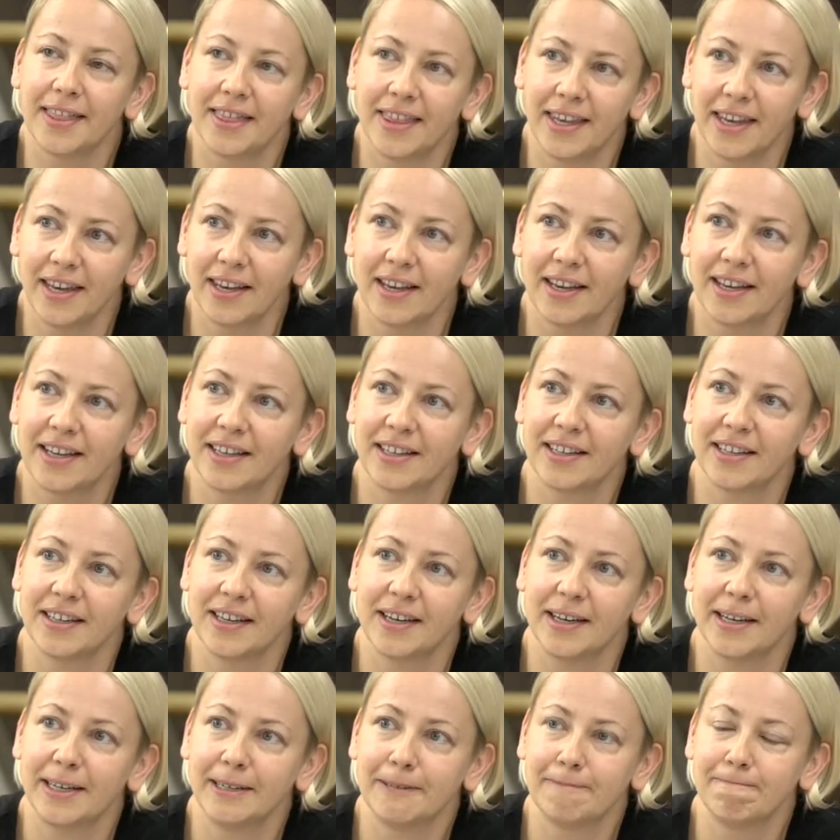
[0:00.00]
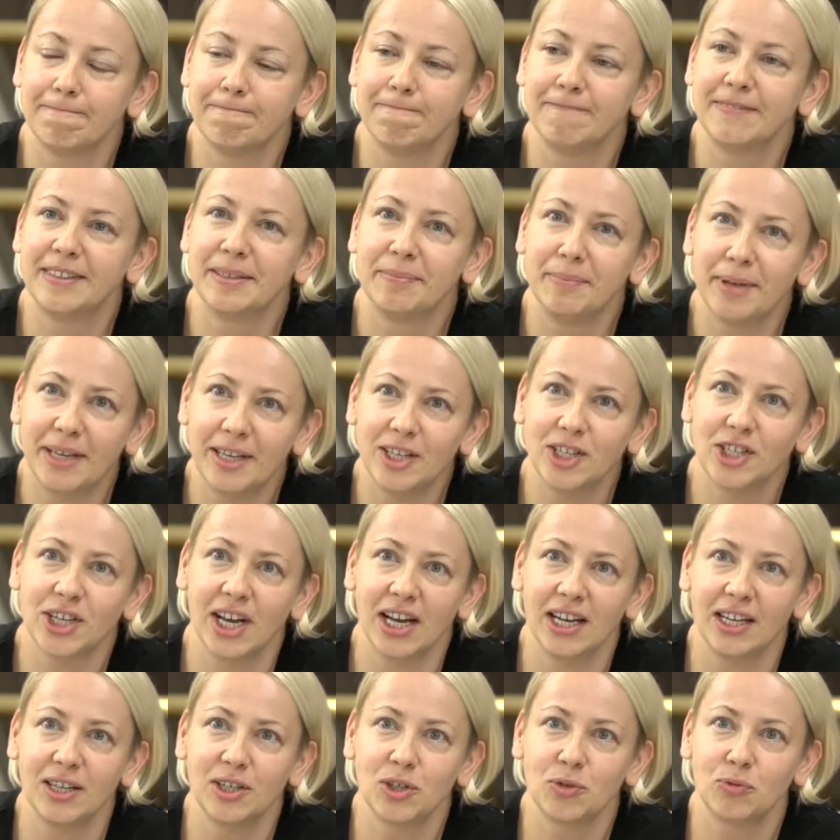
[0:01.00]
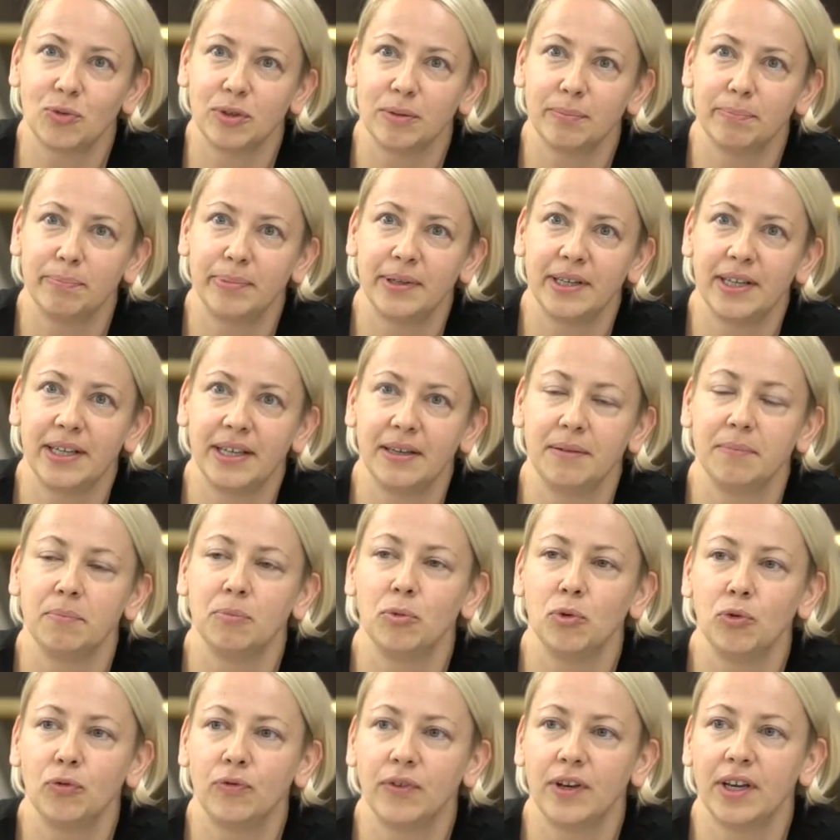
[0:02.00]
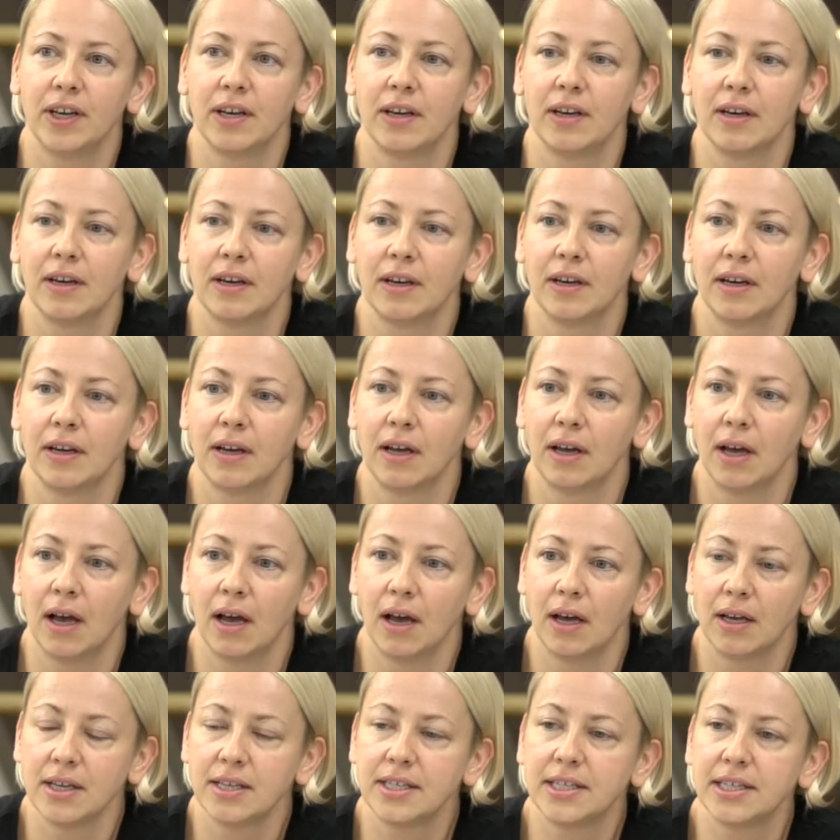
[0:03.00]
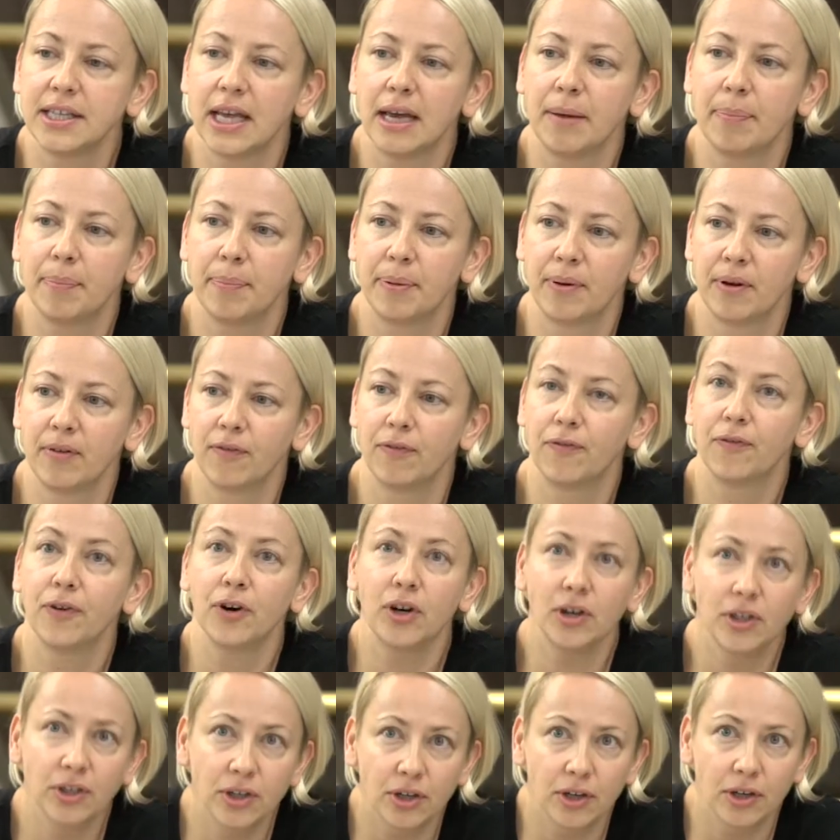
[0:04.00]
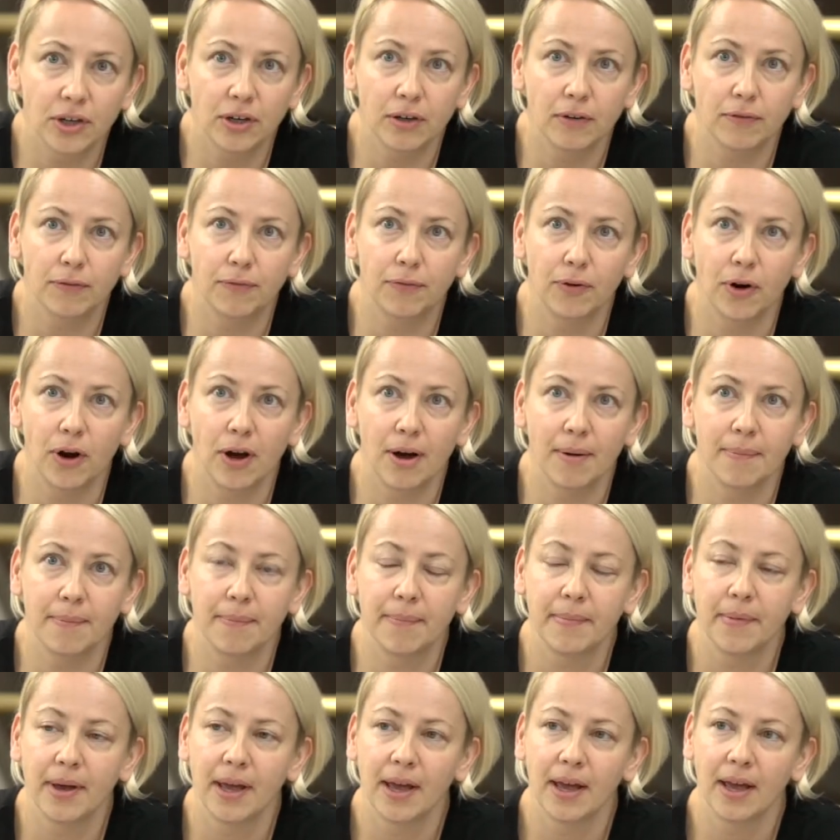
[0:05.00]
think the main challenge will be moving a step further from